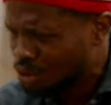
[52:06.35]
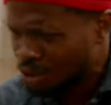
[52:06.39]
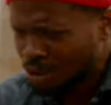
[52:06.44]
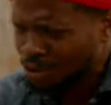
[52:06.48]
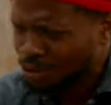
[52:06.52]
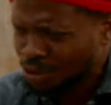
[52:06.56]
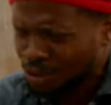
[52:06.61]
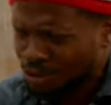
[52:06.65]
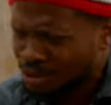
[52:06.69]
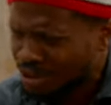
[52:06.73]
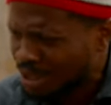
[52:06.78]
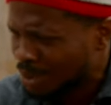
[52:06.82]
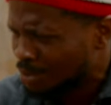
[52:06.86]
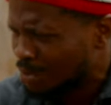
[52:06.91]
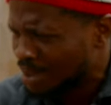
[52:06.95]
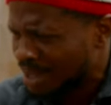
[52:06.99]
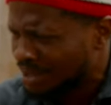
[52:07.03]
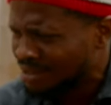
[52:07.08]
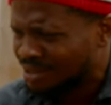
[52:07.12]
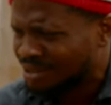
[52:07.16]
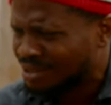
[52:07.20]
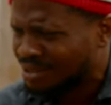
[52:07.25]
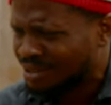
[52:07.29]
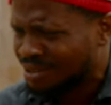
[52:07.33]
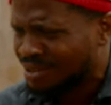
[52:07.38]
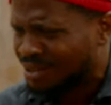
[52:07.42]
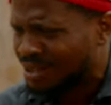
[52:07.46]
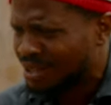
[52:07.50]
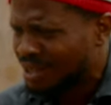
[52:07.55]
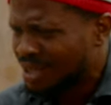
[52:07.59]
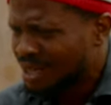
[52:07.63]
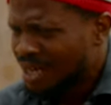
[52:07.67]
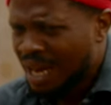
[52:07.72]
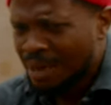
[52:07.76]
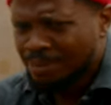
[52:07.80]
Don't tell me anything.
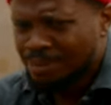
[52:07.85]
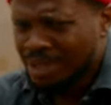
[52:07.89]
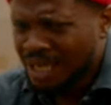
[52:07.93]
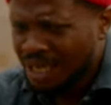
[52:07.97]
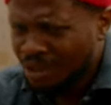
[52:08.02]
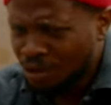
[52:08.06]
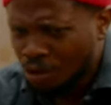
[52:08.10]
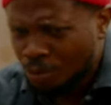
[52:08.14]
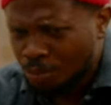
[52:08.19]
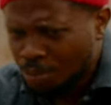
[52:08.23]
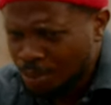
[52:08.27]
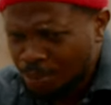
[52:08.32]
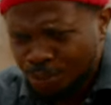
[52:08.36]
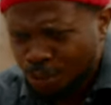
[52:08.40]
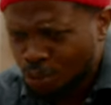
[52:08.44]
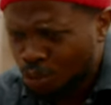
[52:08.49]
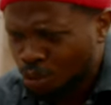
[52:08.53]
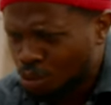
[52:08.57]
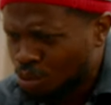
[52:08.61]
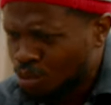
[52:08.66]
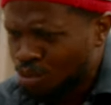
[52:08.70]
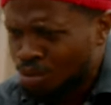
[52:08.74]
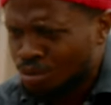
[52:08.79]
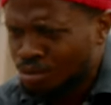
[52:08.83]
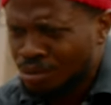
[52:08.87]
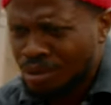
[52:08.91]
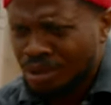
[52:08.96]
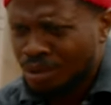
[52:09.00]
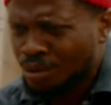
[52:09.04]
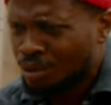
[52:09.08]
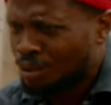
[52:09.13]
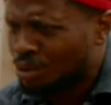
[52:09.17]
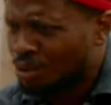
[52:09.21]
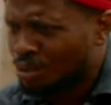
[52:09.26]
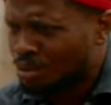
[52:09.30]
I'm tired of people, you
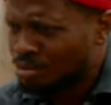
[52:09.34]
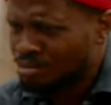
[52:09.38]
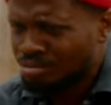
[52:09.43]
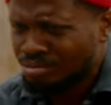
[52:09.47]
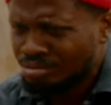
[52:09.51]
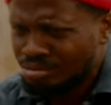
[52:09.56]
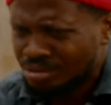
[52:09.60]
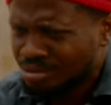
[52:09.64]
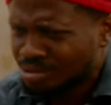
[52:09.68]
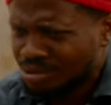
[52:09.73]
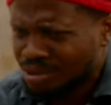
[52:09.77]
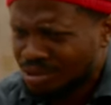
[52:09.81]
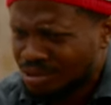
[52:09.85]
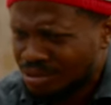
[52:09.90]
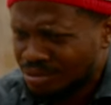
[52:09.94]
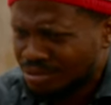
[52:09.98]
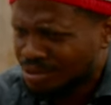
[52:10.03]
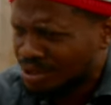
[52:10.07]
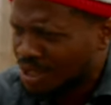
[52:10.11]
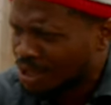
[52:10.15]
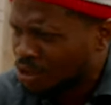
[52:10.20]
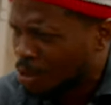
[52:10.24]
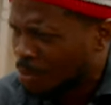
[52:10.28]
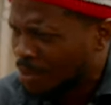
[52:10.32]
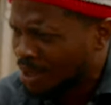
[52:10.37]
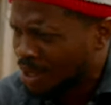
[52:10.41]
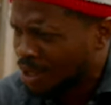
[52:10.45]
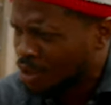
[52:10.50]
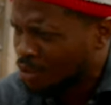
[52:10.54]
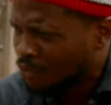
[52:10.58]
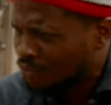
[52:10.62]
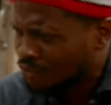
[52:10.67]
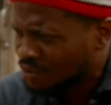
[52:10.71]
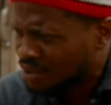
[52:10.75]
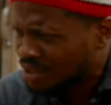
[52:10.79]
know, saying all manner
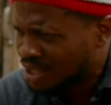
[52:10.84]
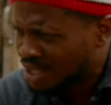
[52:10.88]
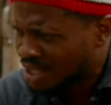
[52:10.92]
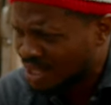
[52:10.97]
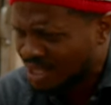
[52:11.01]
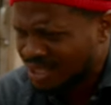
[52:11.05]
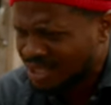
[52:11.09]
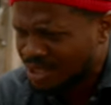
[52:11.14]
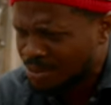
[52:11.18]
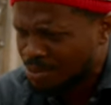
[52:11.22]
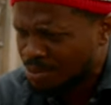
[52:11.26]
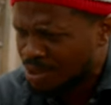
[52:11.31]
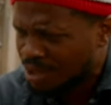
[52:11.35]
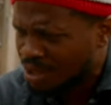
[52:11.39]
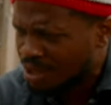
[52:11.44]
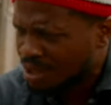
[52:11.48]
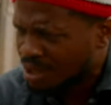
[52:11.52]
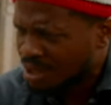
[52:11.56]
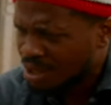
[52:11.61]
of things against me.